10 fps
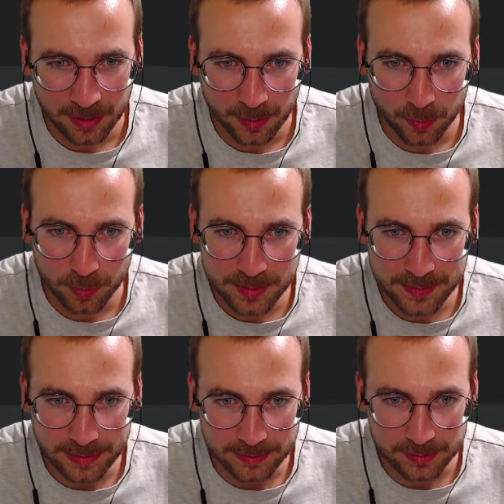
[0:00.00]
What's
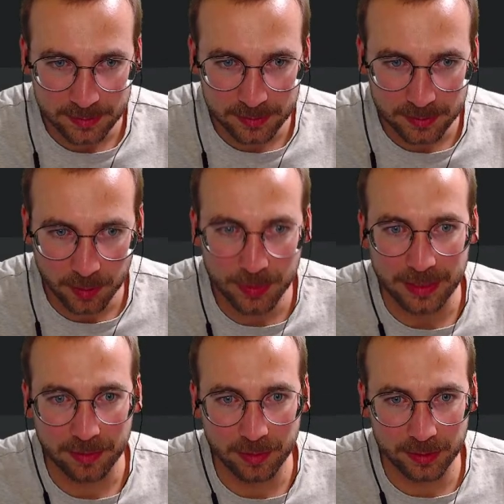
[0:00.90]
that? Oh yeah,
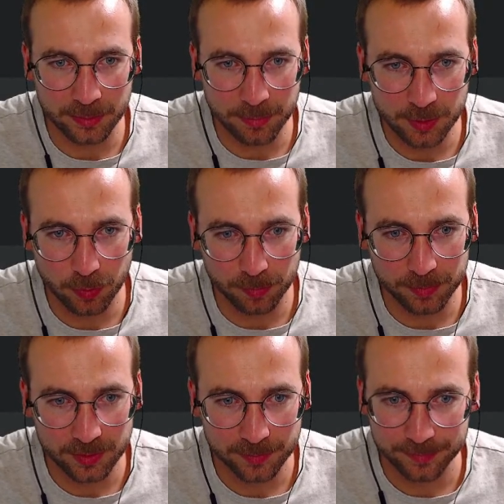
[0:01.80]
the image
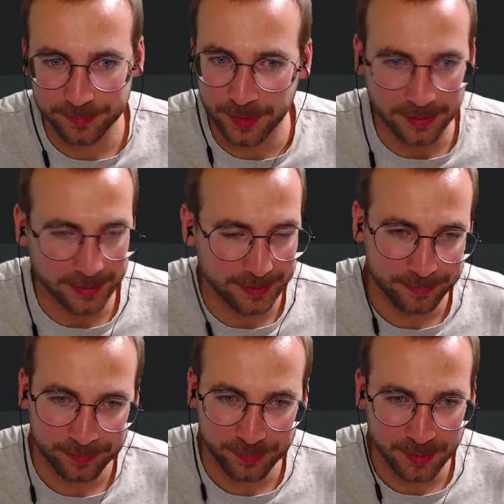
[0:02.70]
prompt. Oh,
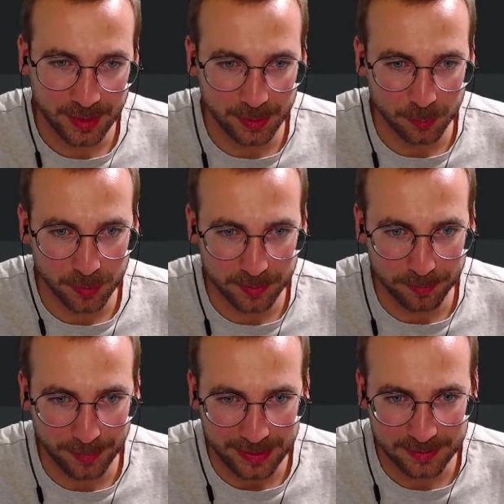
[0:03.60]
that was a
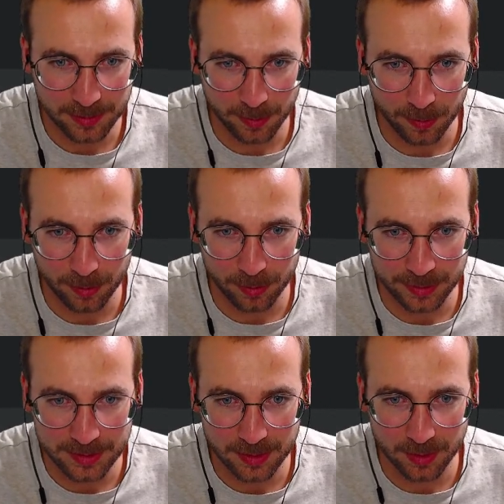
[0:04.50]
mess all on
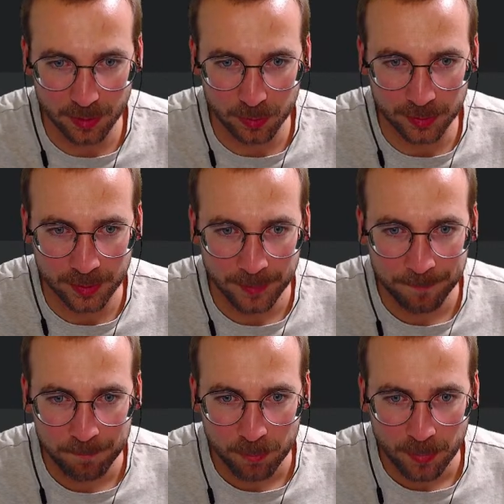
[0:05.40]
its own.
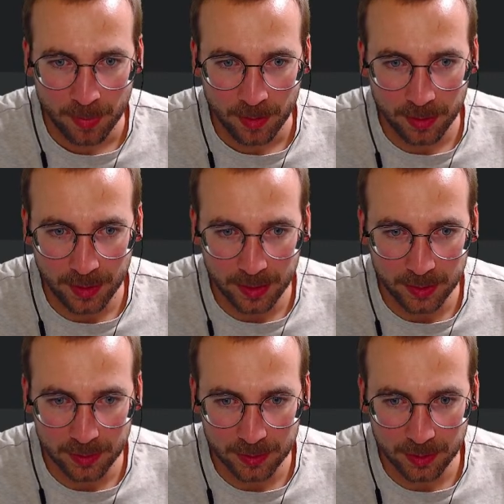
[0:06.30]

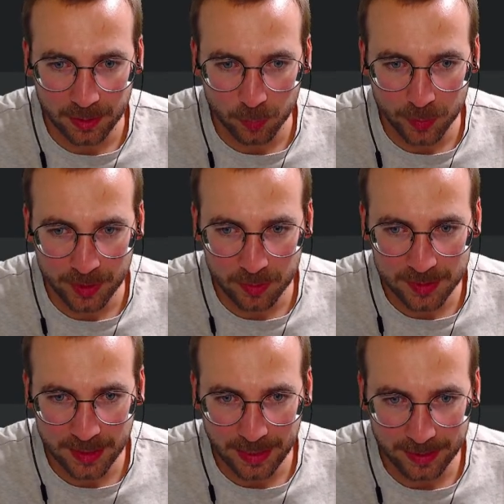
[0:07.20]
And we don't
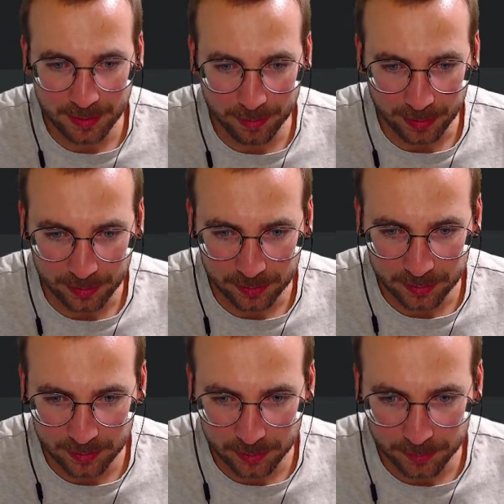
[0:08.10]
say anything,
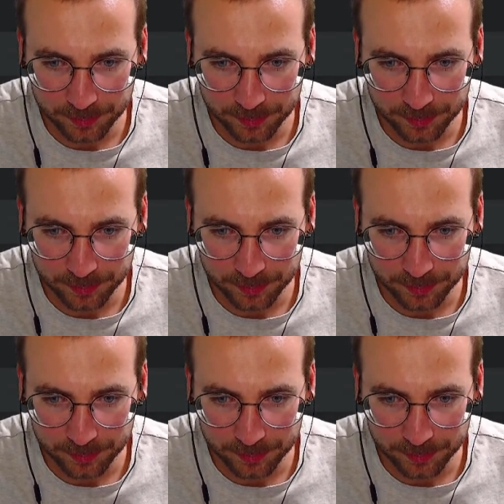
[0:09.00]
so